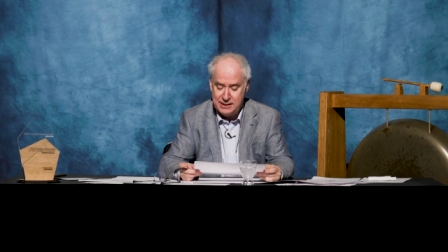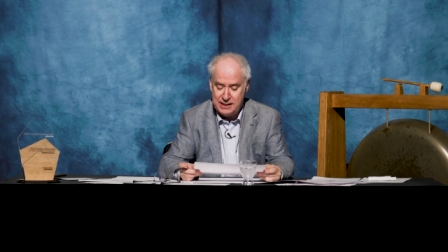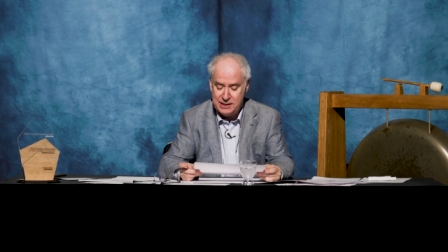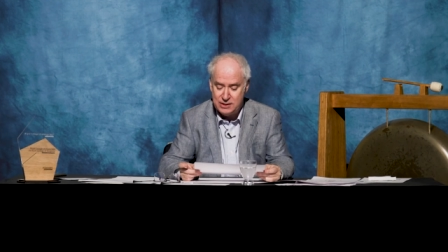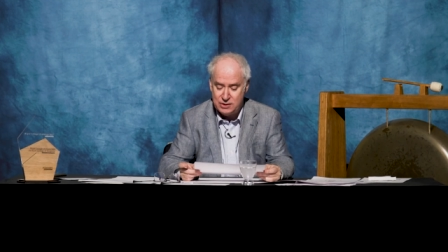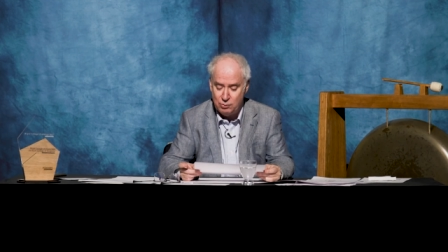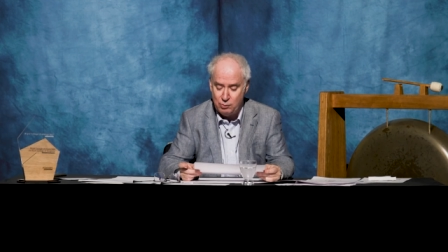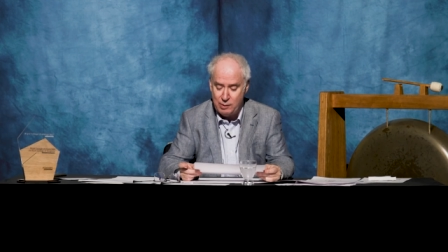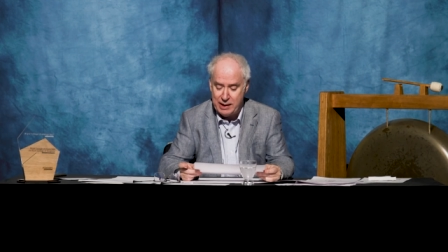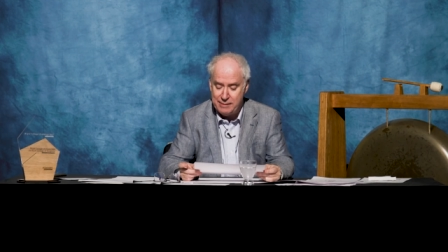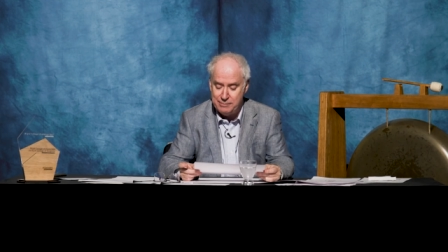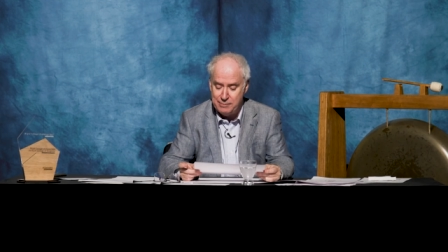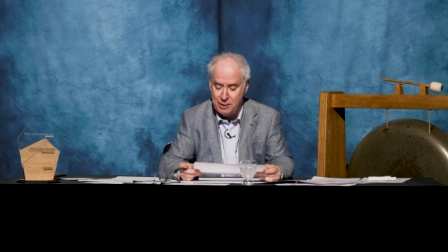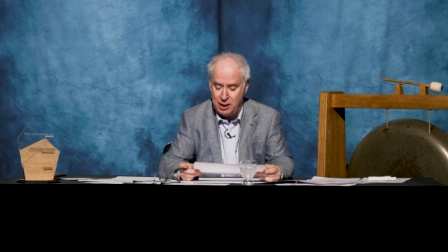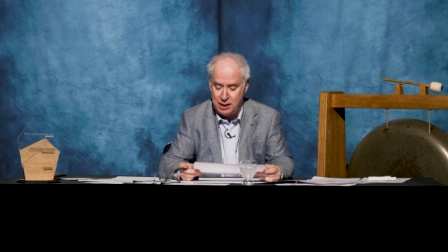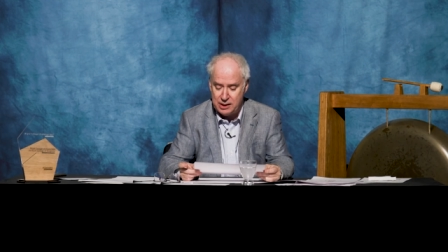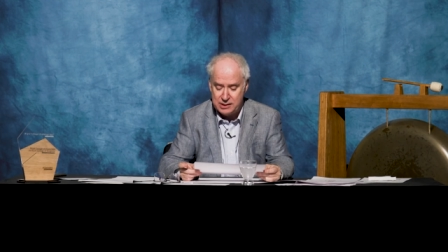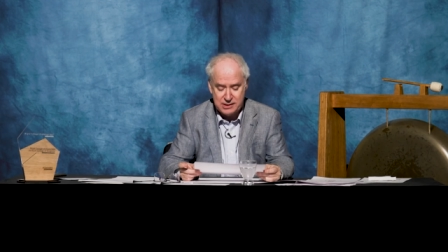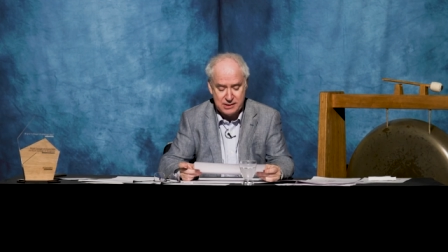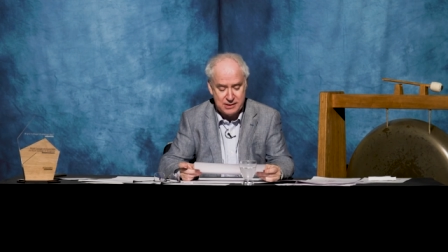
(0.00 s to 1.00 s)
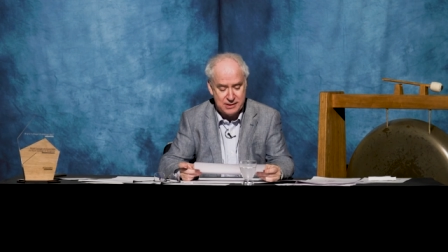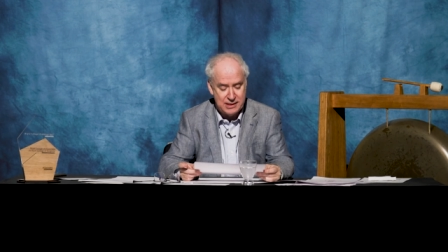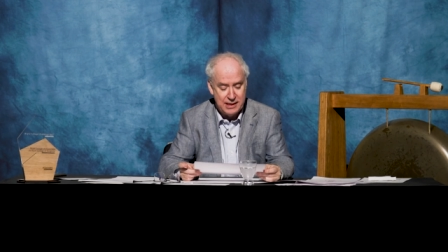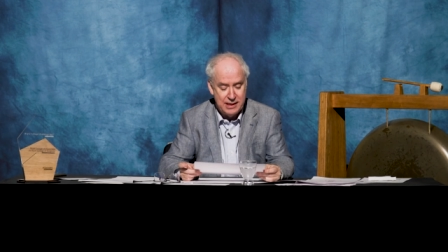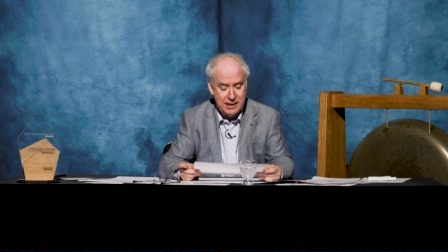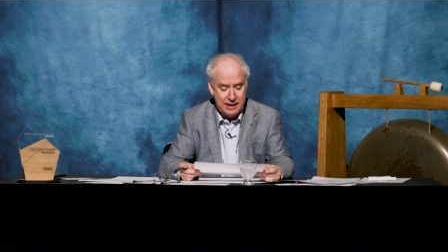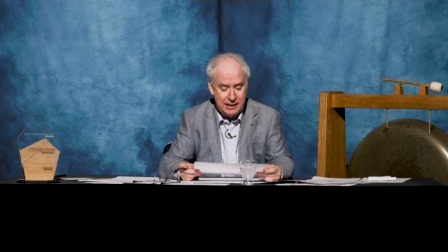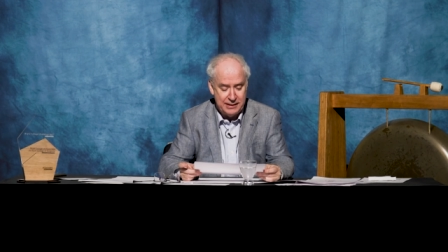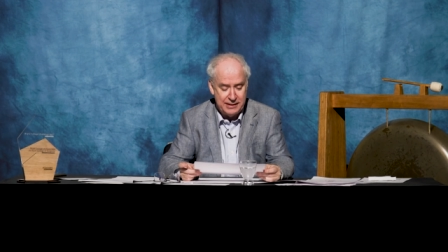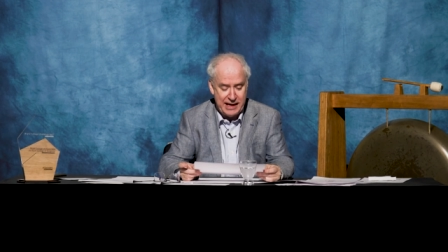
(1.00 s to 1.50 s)
need to wear masks
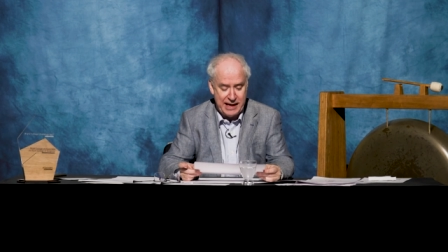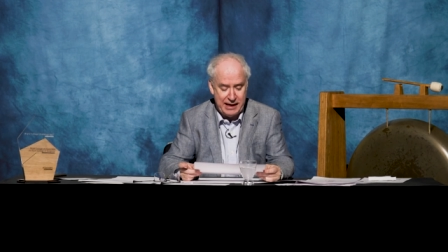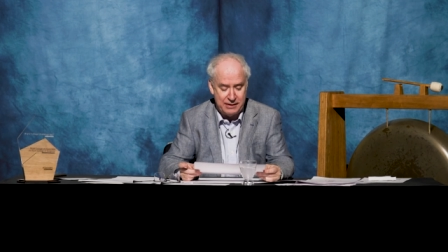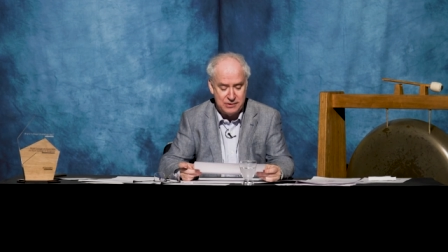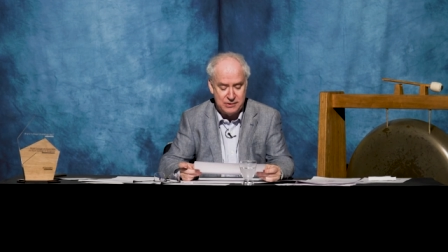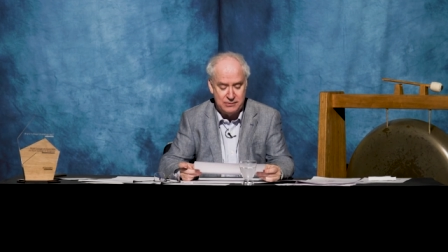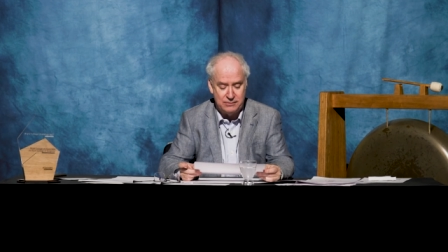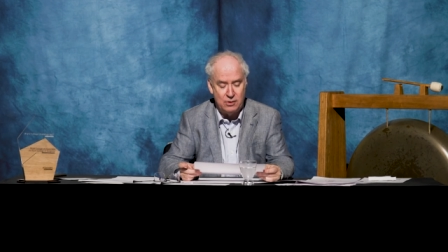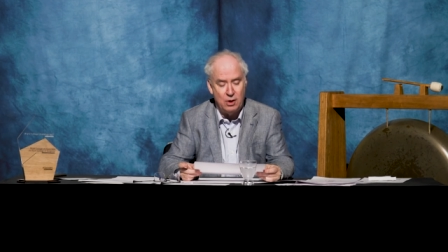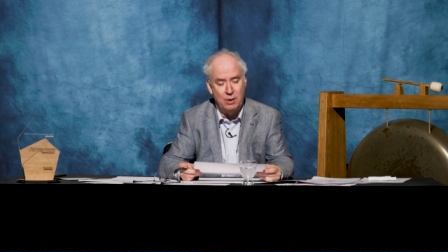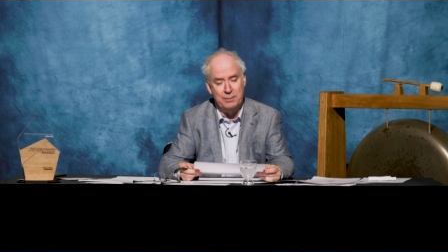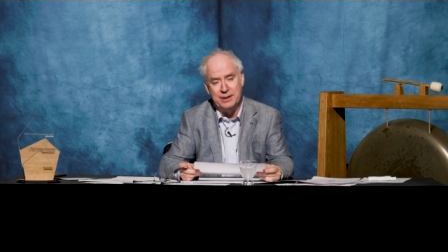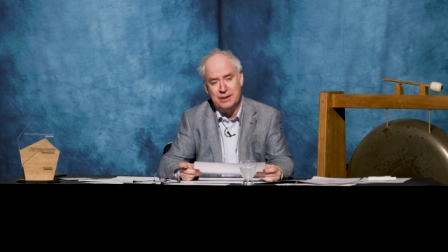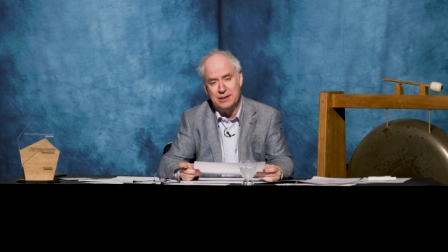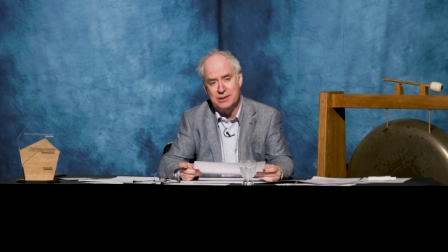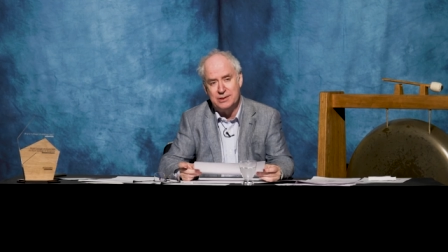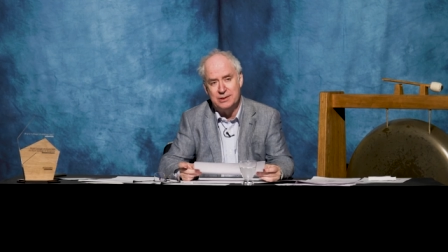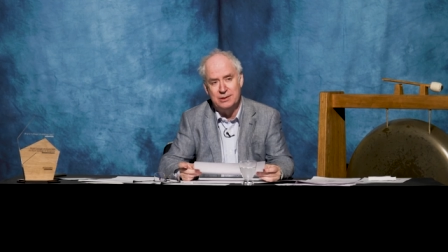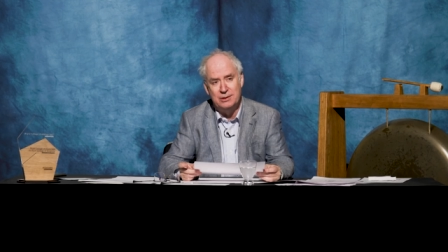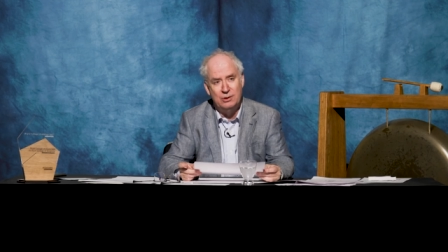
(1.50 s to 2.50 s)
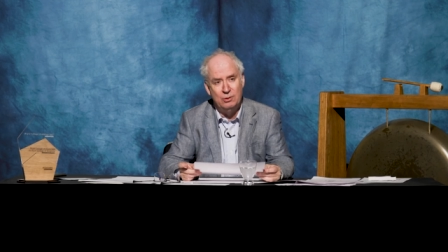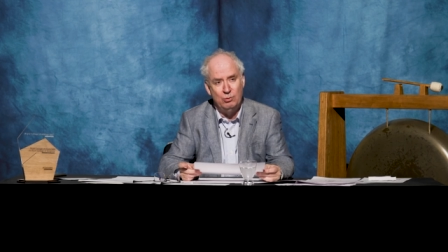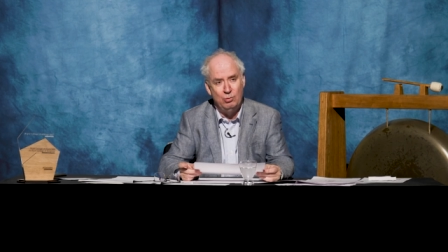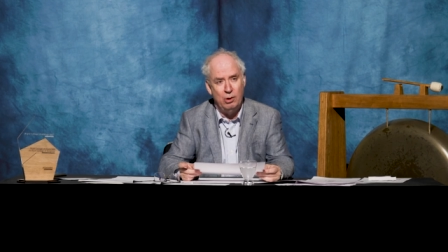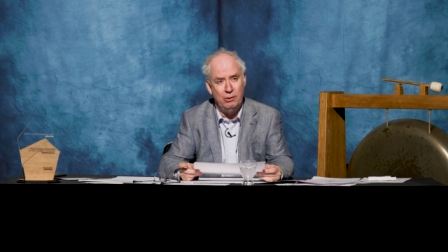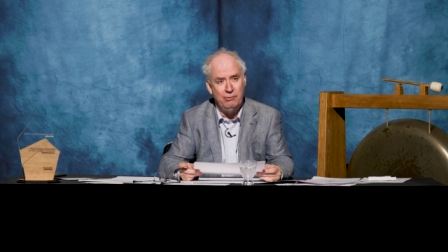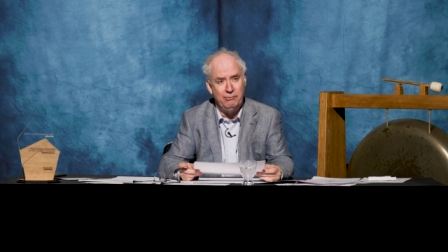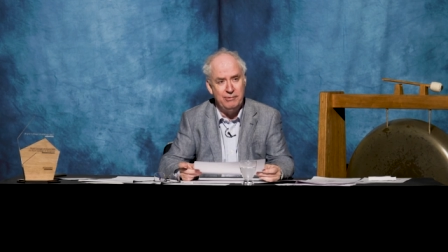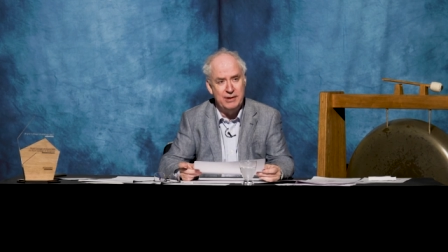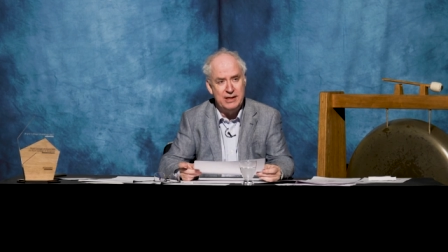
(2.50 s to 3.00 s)
in the House of Commons?
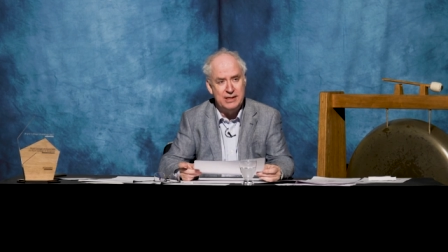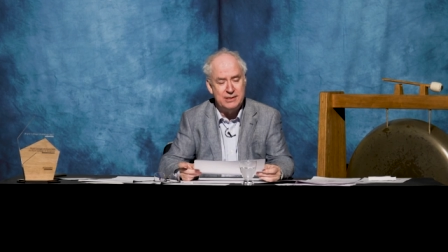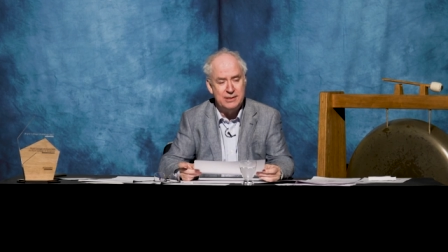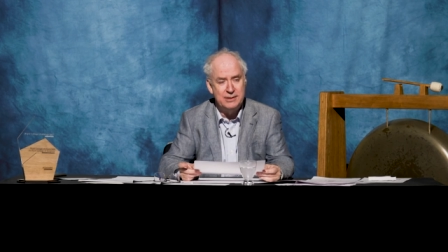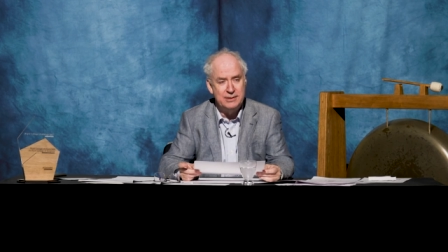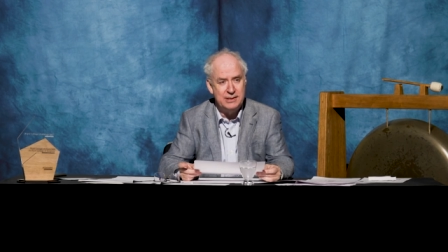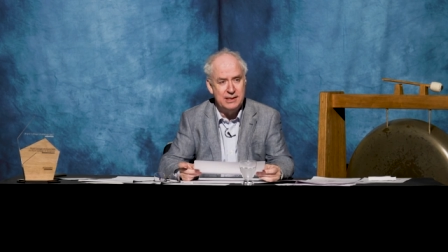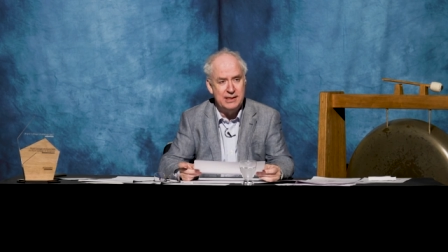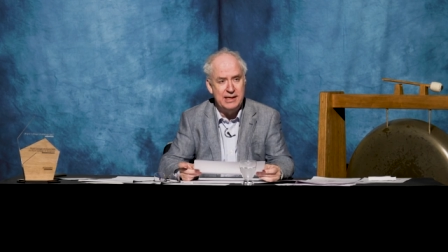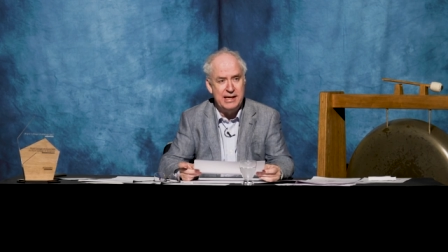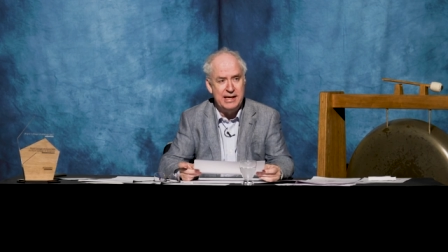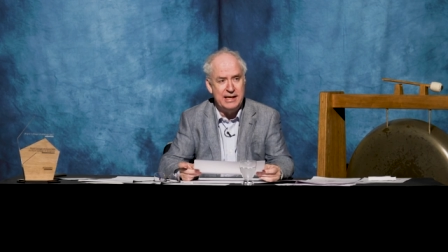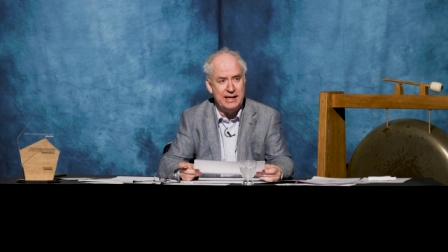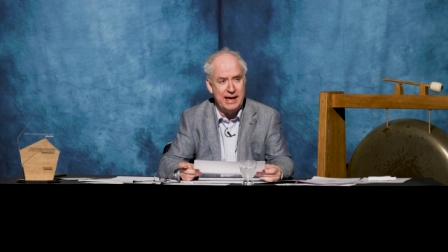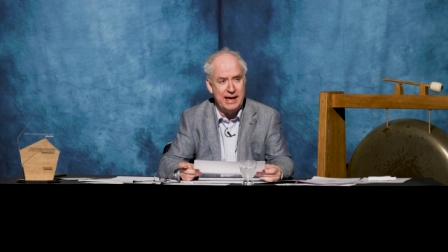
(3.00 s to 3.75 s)
What reason did he